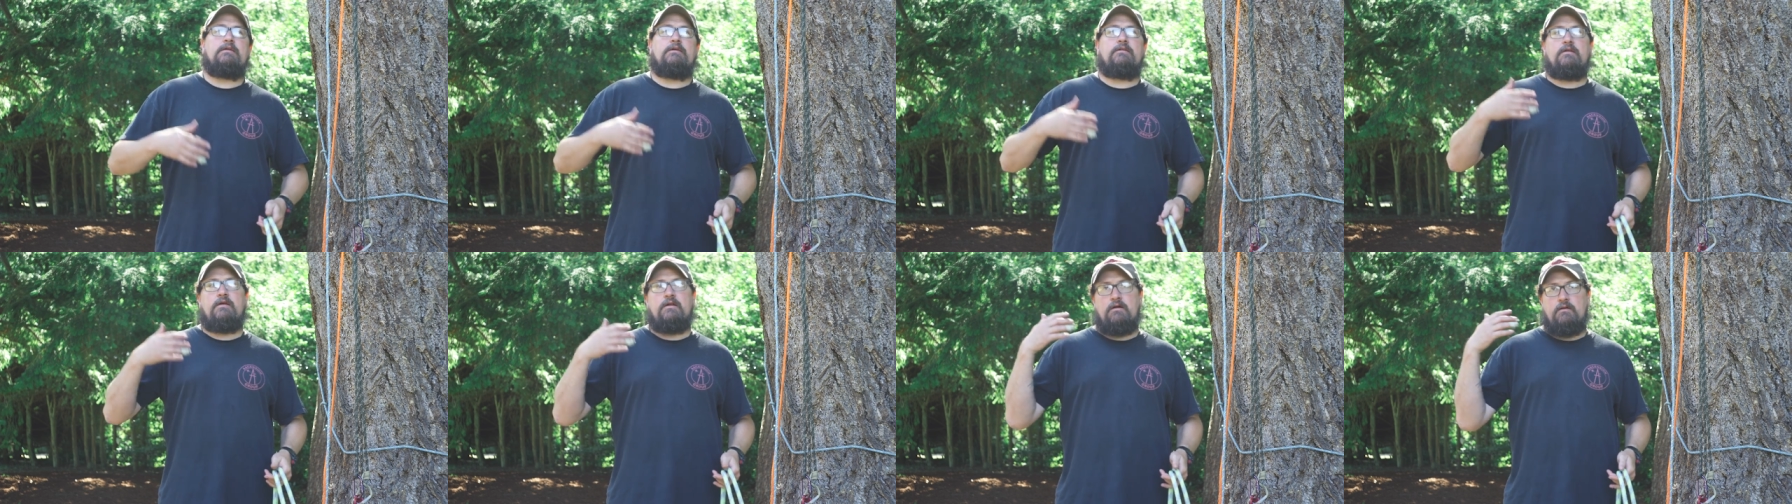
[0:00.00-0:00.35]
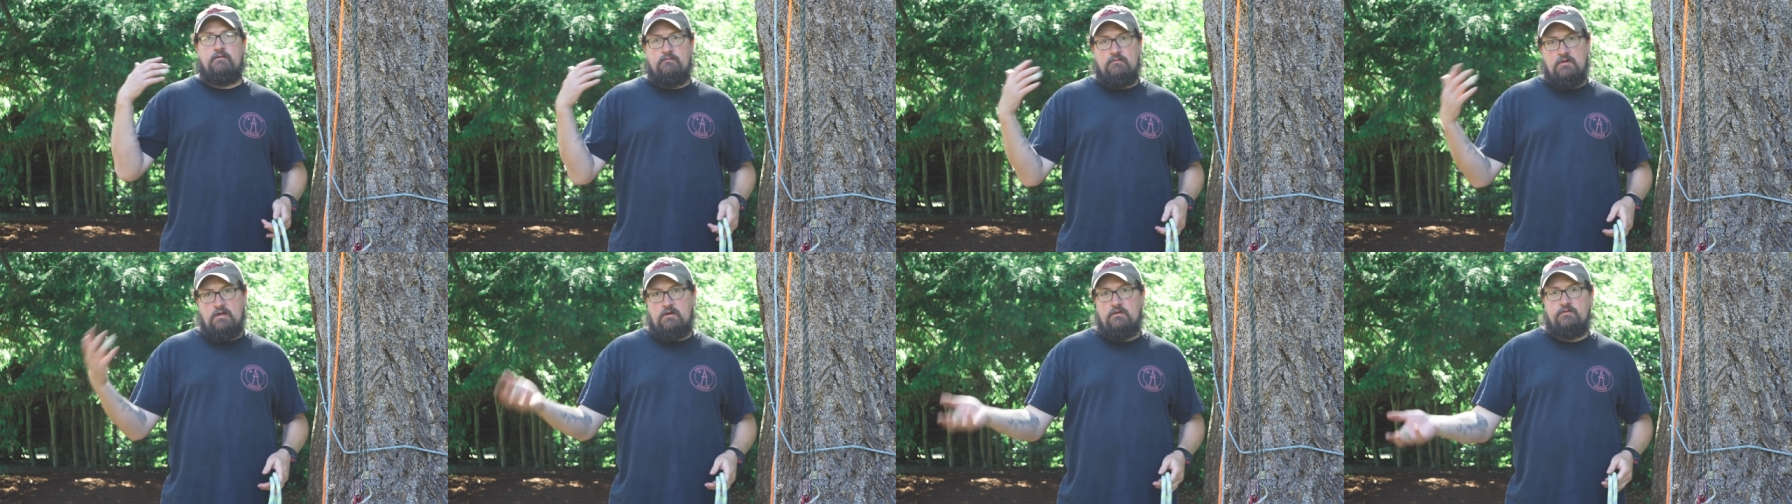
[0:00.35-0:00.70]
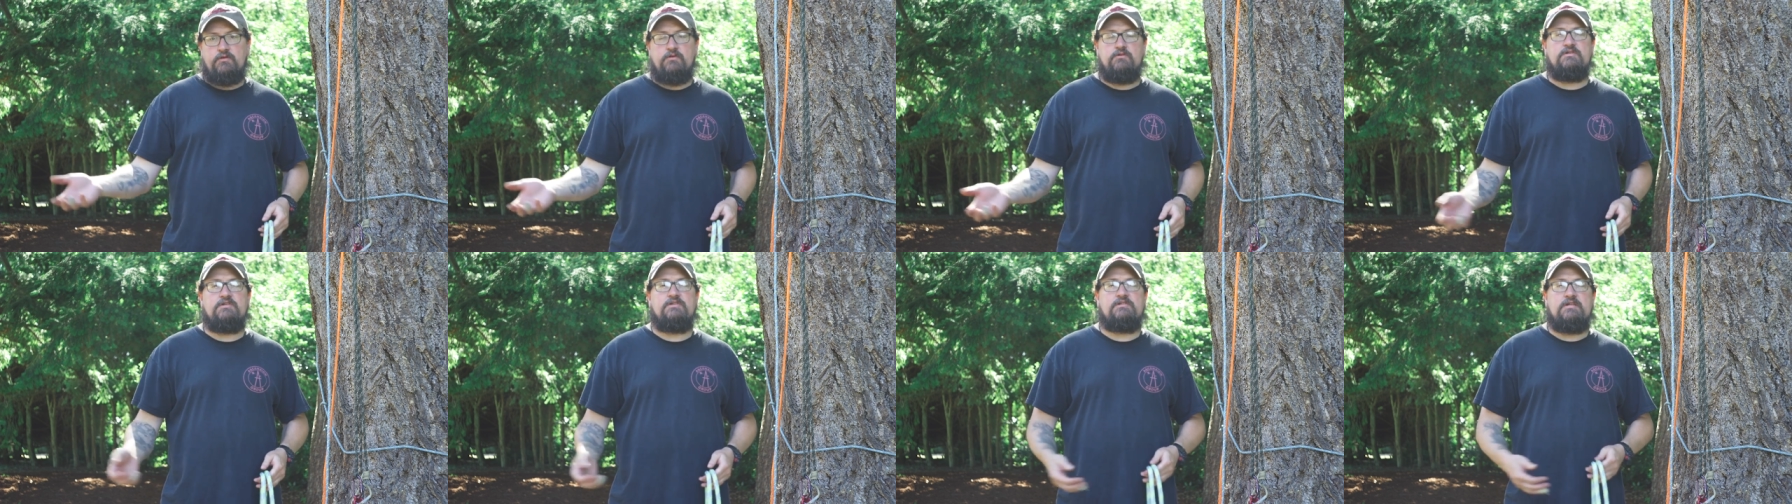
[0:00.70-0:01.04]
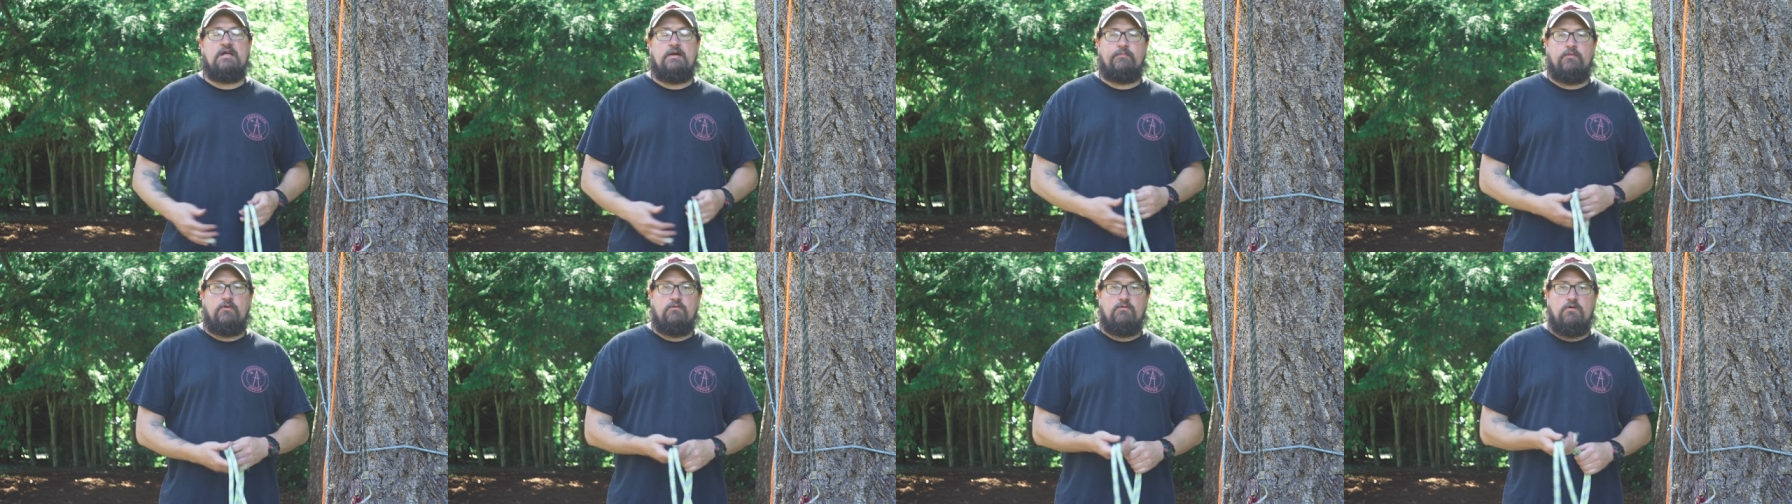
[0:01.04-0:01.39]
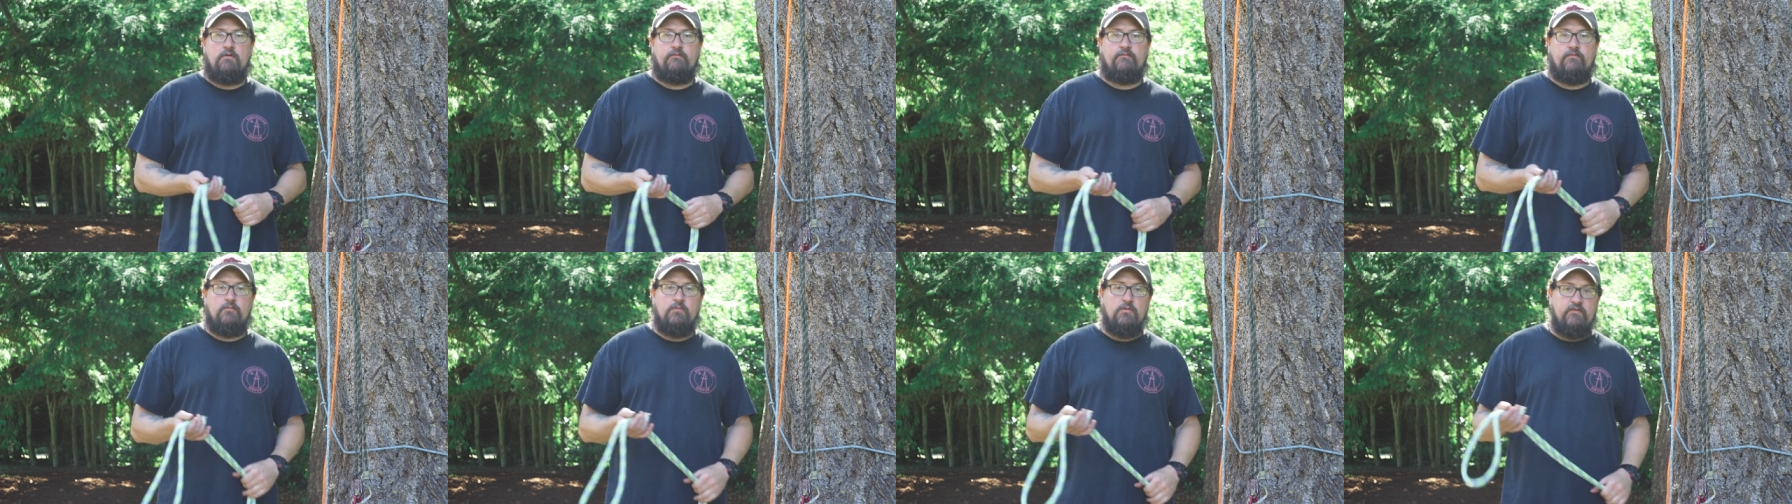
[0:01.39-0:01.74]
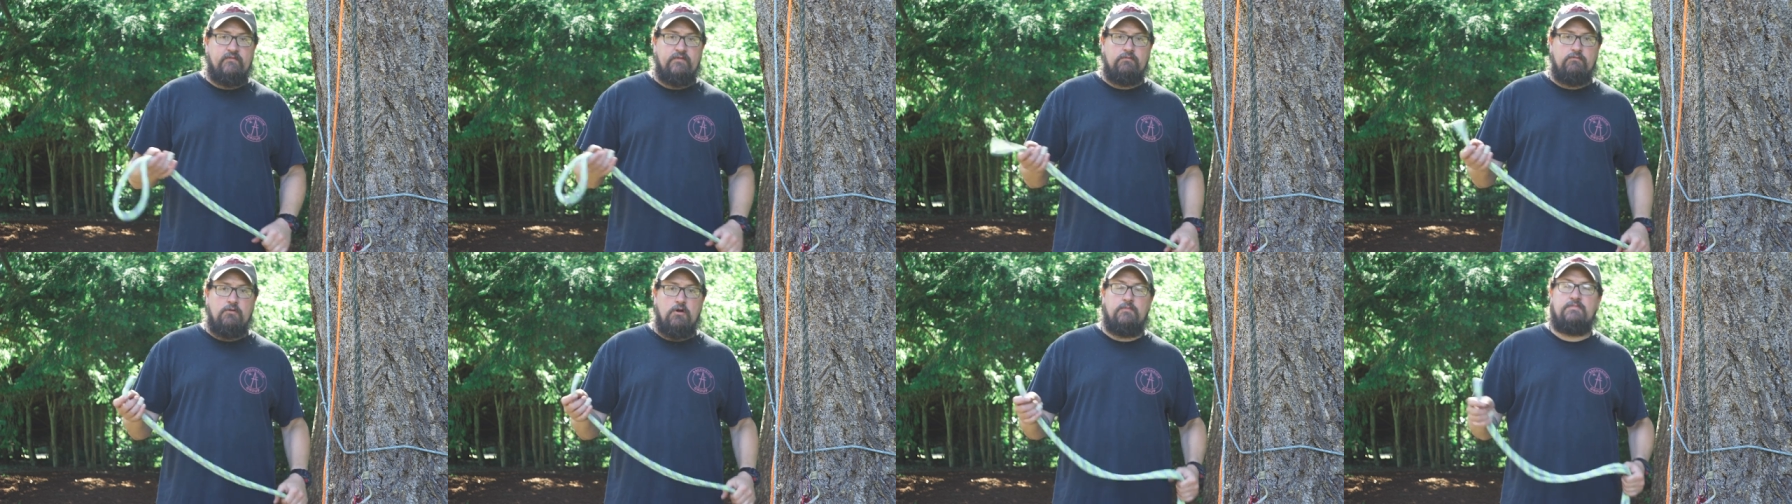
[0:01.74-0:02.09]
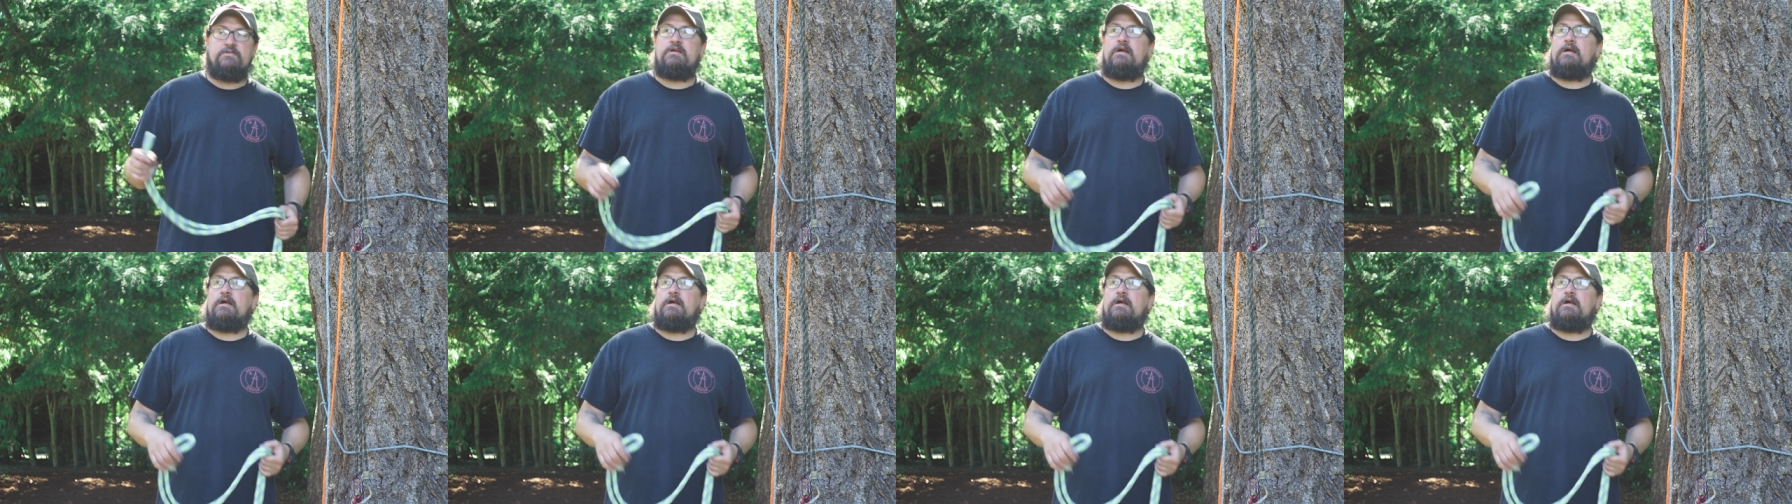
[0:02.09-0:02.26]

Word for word: and then I'll use a separate rope for moving rope